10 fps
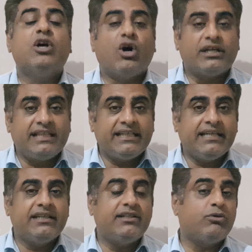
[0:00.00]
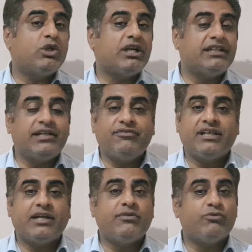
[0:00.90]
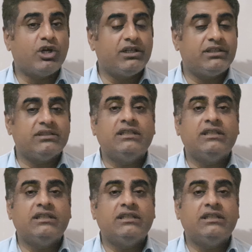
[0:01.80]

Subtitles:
or thinking they'll get a refund when they won't.